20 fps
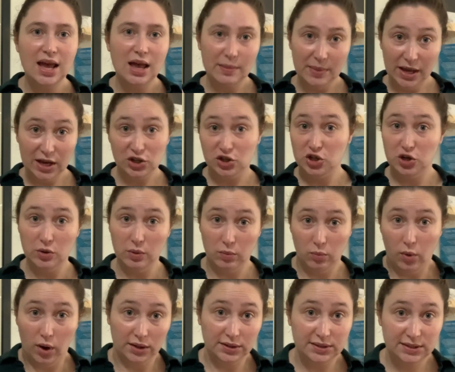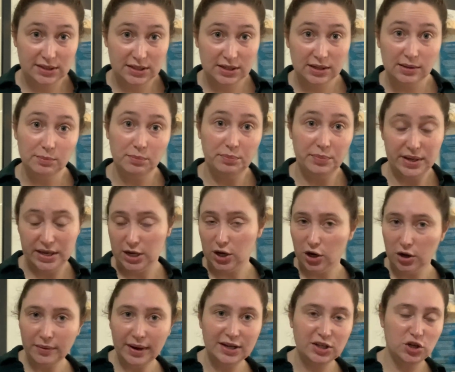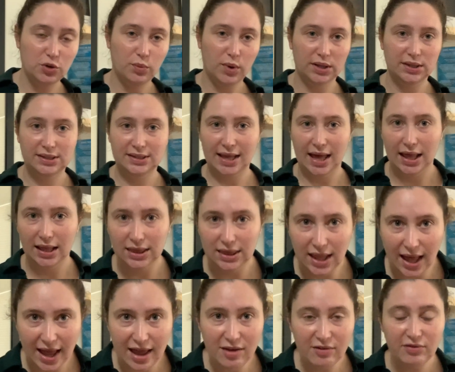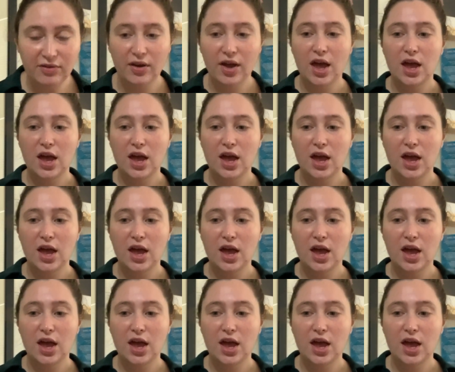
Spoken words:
because she wants to be her, right? She wants that life.